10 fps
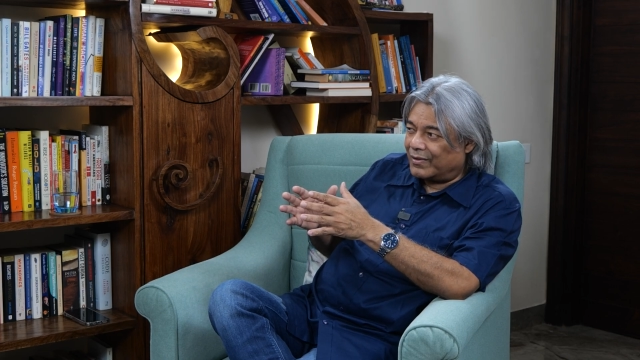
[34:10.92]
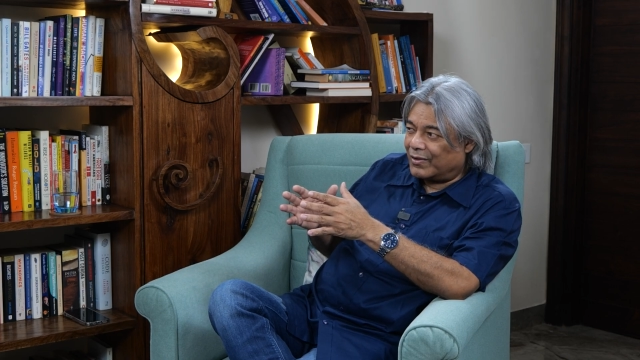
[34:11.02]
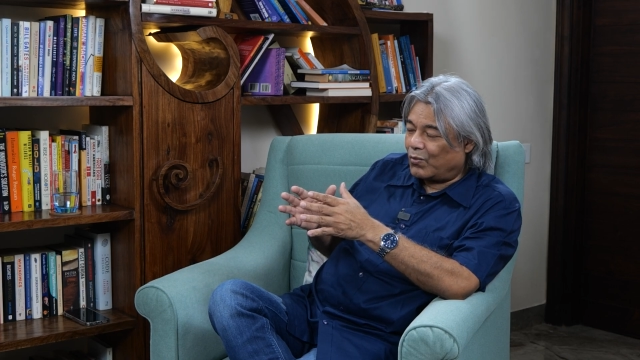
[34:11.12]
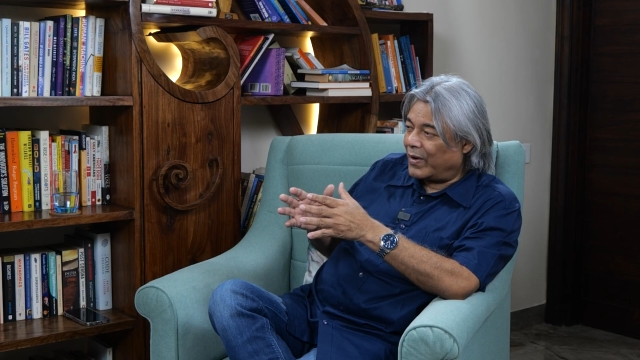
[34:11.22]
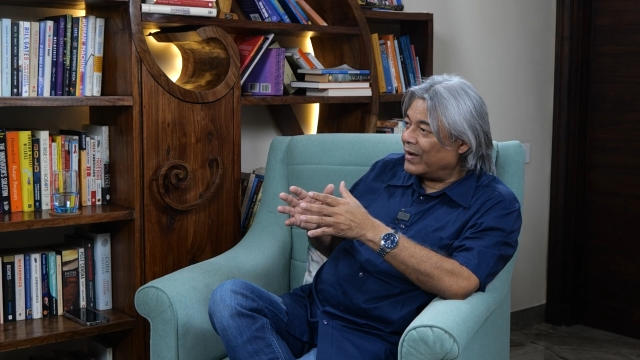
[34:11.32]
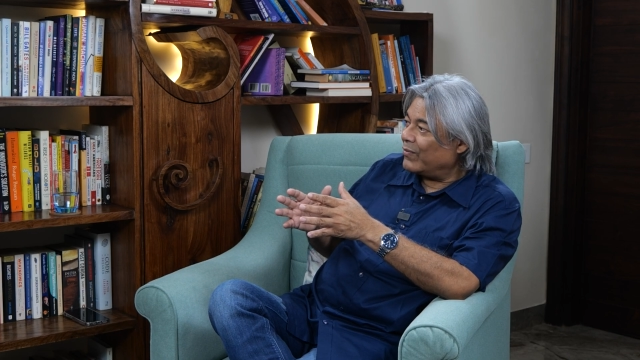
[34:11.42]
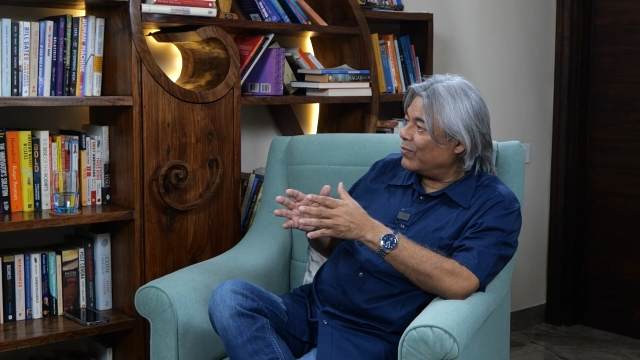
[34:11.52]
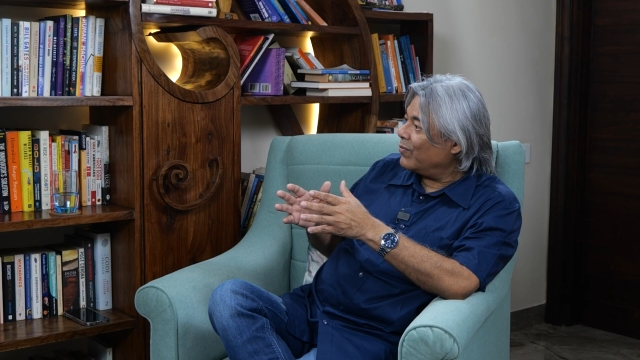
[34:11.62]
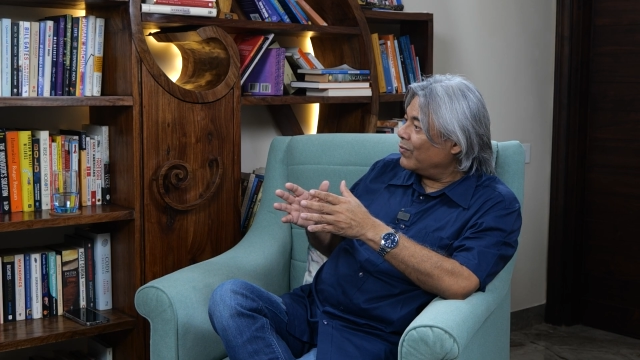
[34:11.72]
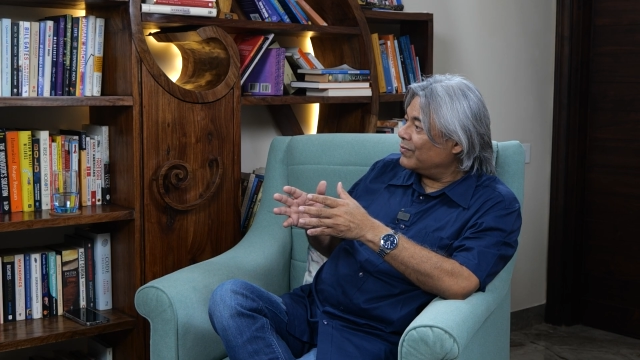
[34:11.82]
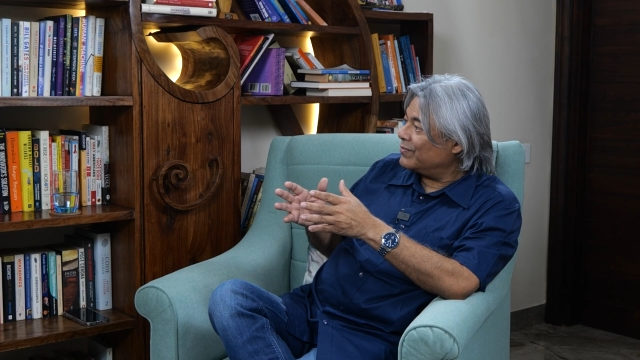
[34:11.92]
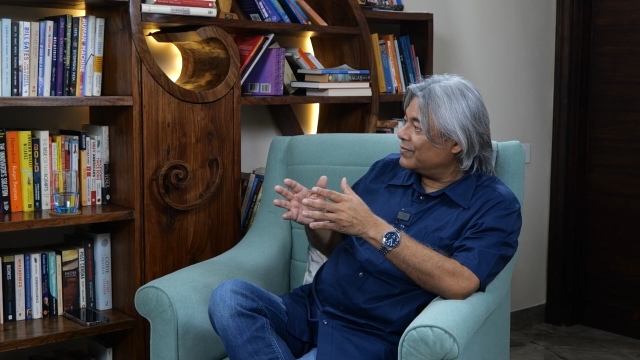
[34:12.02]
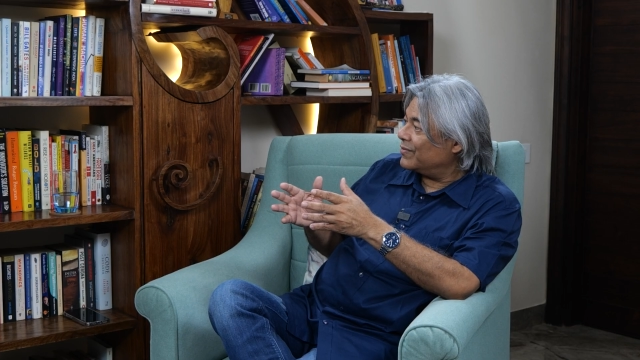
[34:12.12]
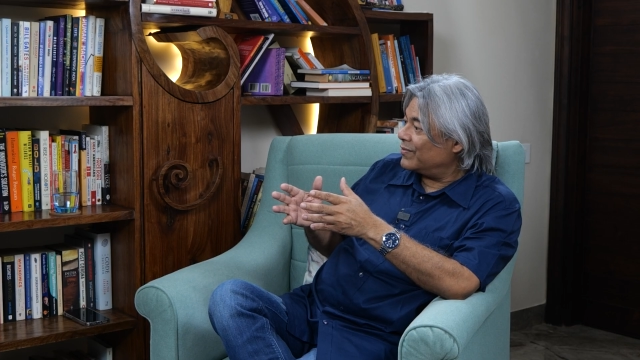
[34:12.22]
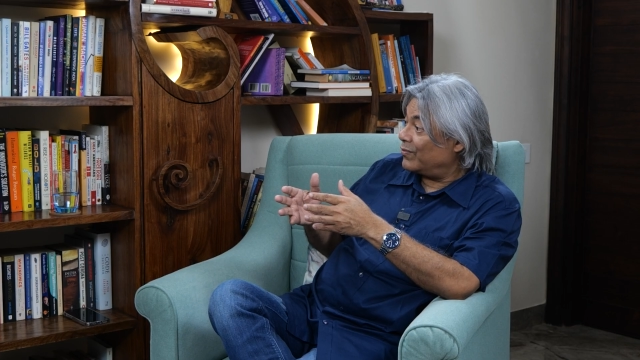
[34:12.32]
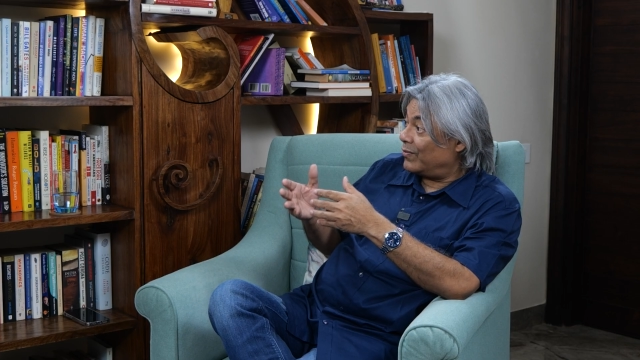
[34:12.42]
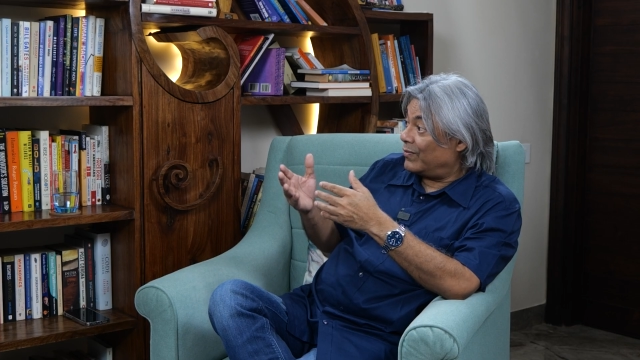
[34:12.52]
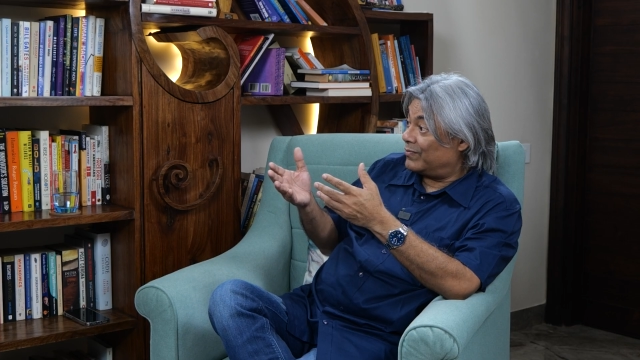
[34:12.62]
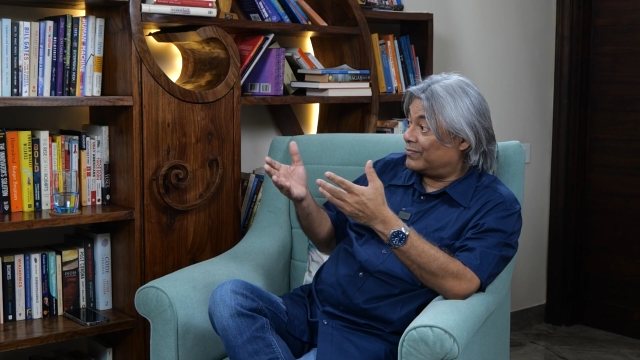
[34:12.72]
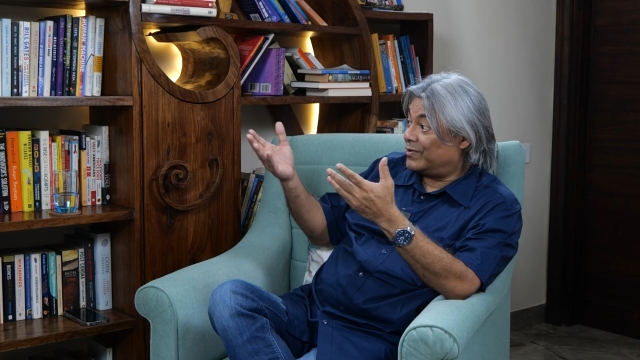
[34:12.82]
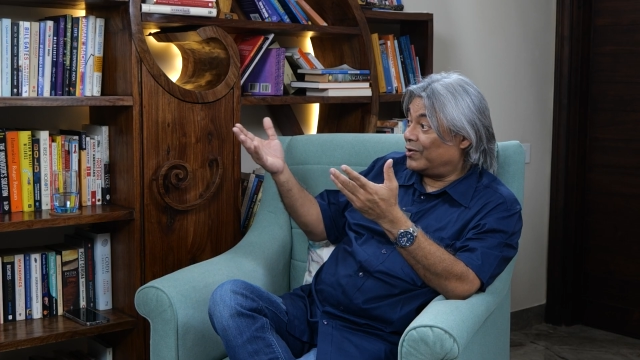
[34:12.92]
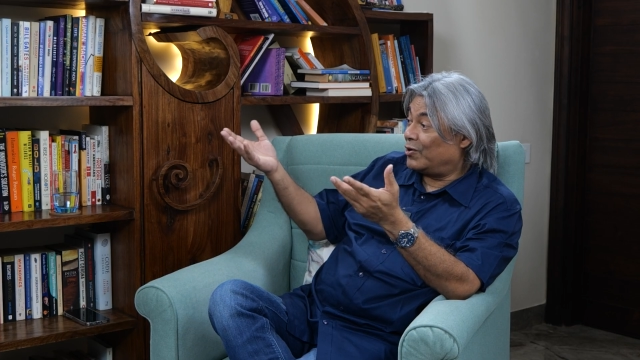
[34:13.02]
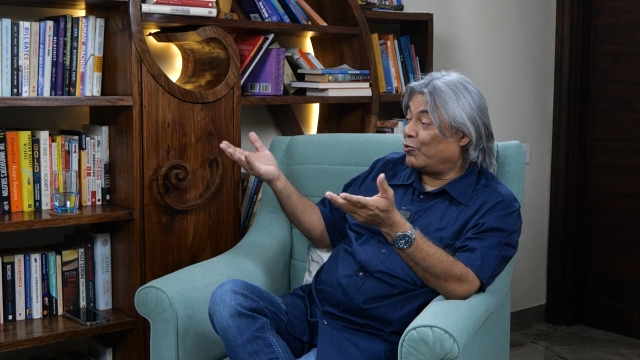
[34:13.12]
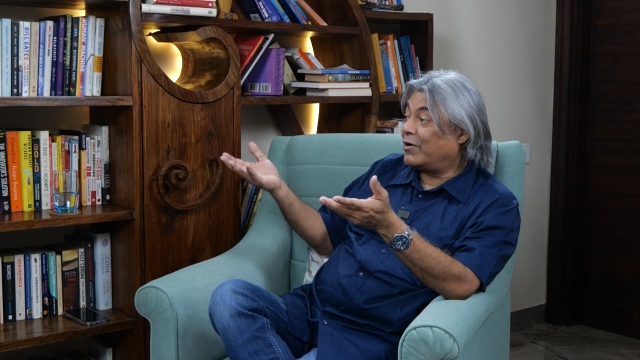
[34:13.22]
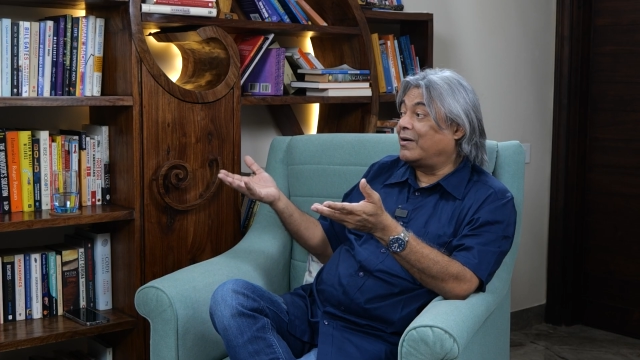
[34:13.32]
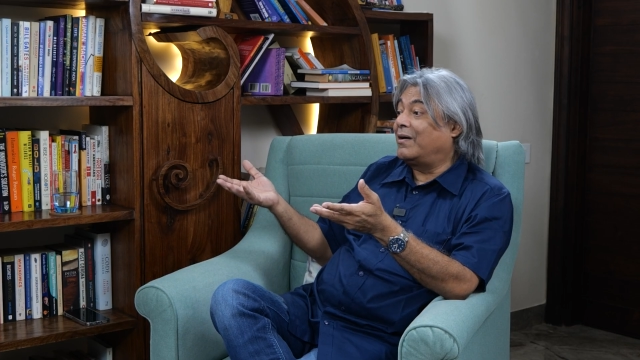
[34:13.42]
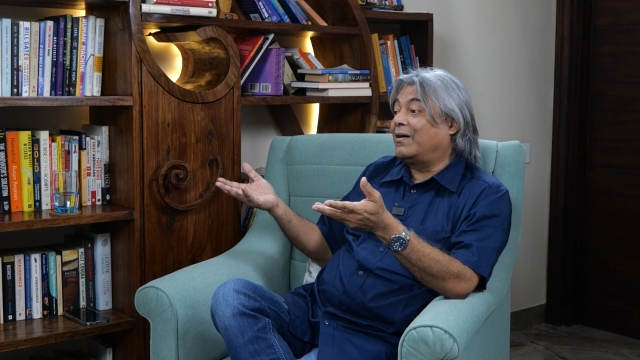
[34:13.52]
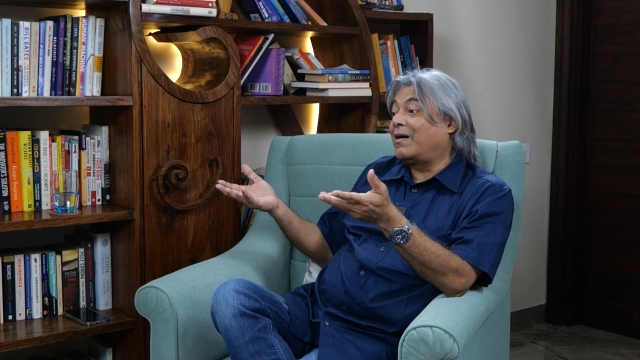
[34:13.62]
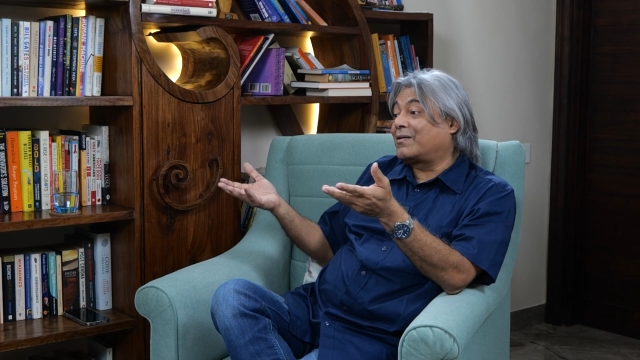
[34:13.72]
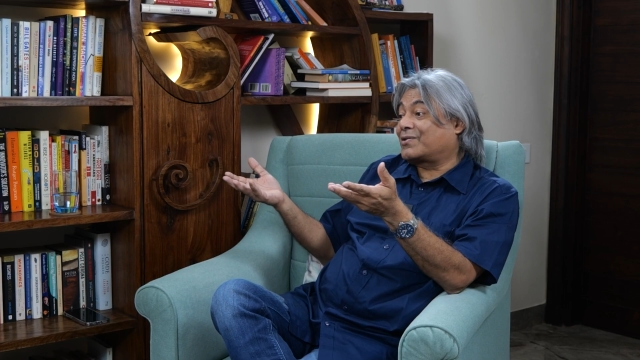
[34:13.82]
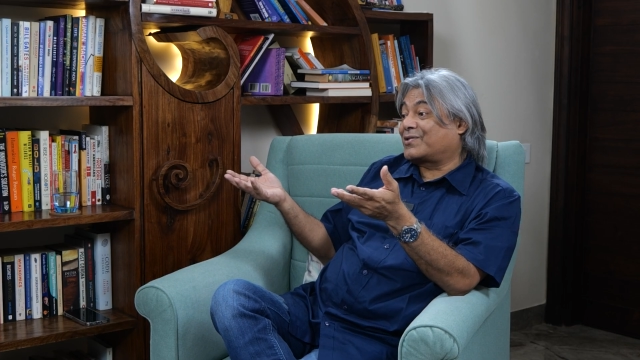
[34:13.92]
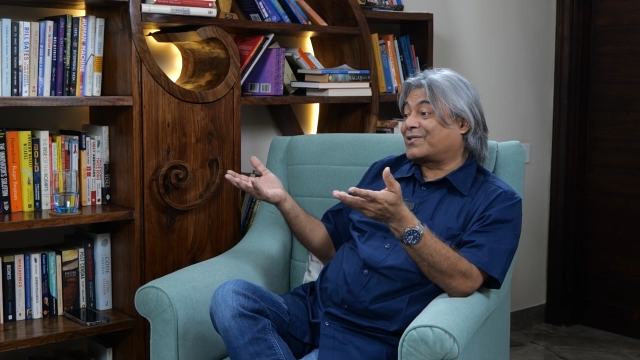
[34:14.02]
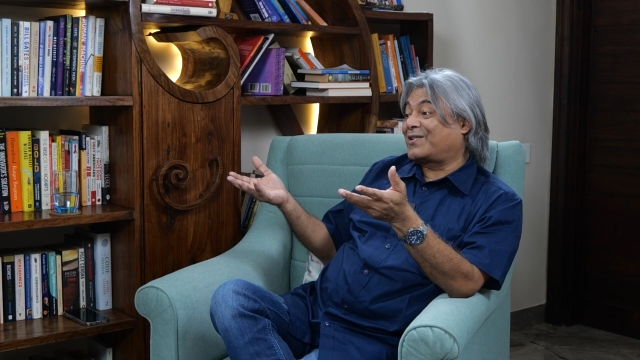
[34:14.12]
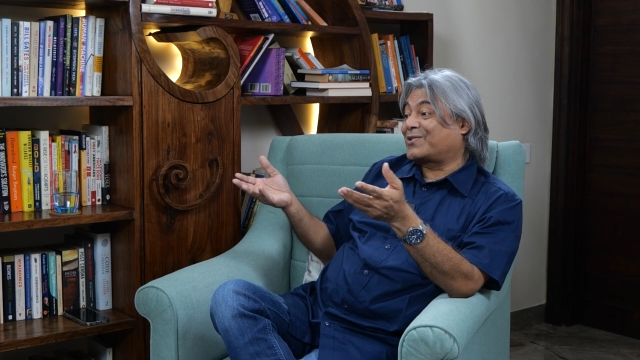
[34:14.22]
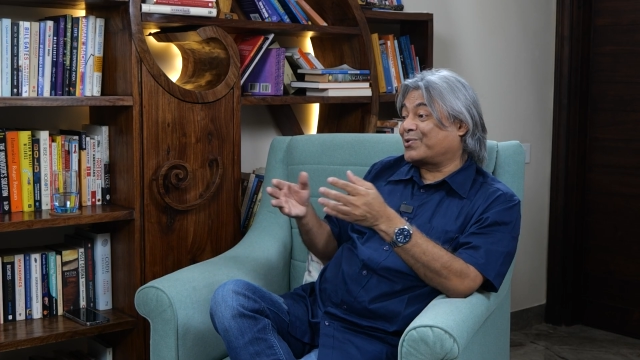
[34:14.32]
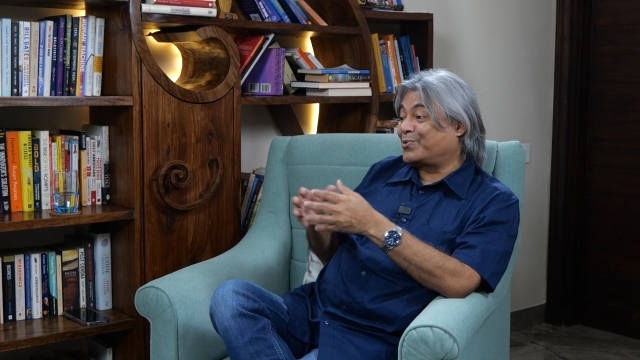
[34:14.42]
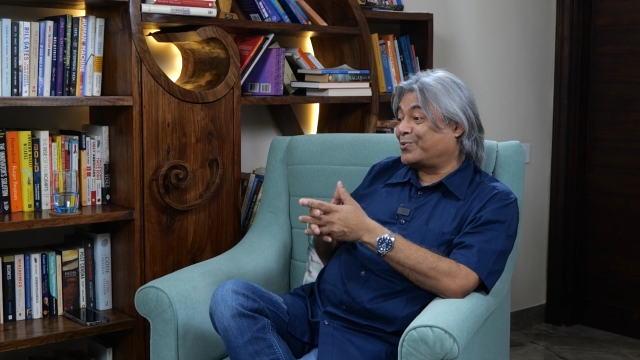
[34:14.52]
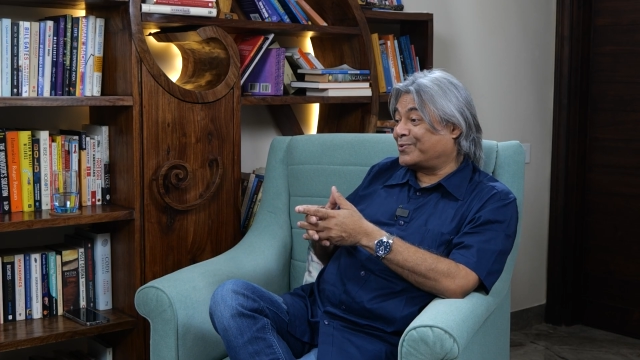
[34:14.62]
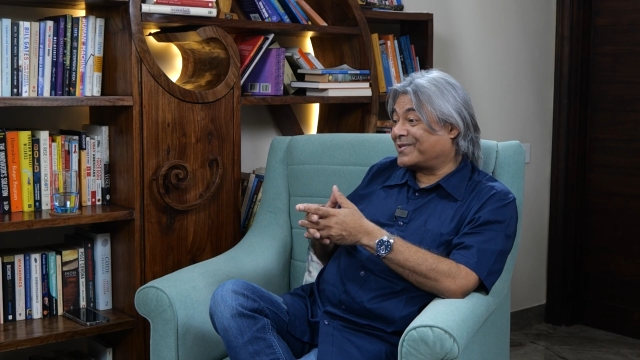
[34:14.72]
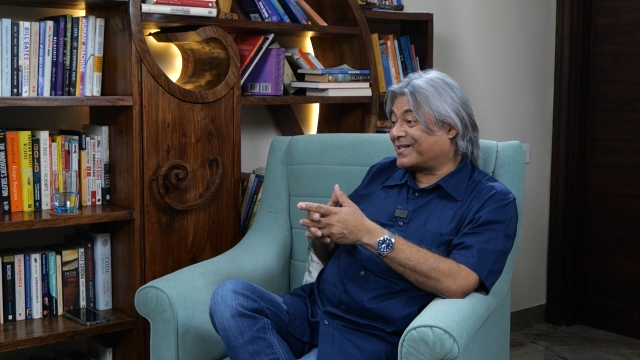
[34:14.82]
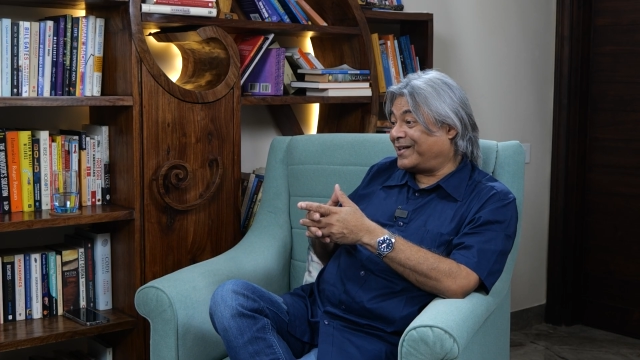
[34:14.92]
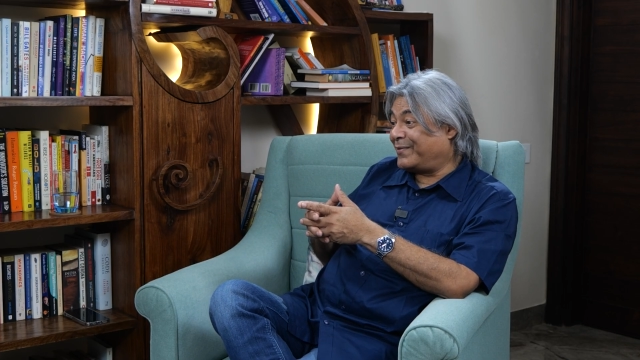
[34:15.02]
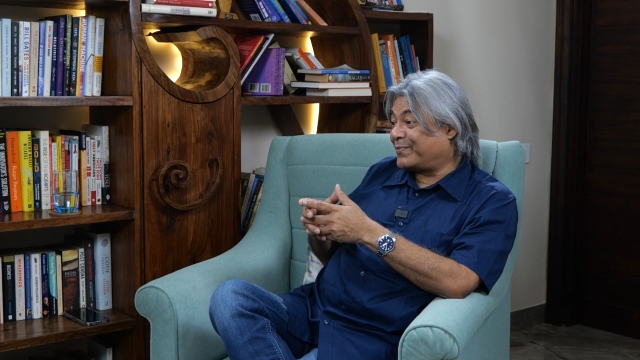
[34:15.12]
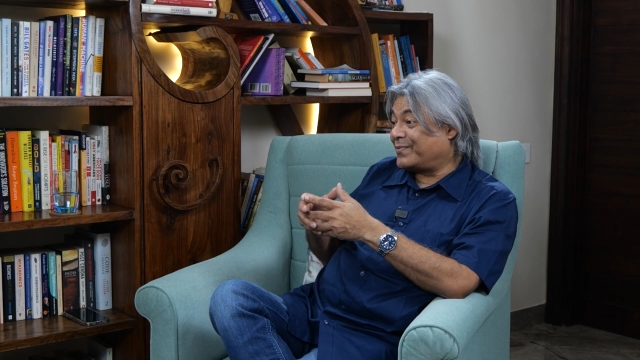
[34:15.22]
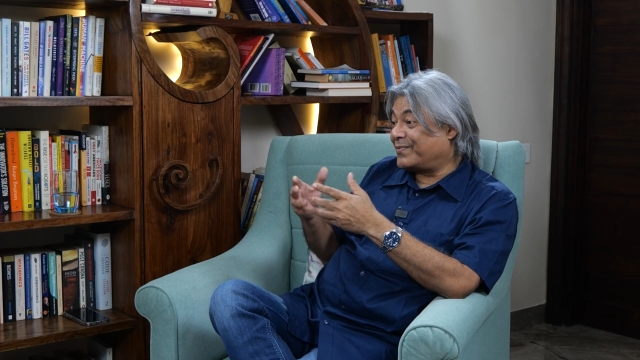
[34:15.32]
the way the yoga asks us to sleep.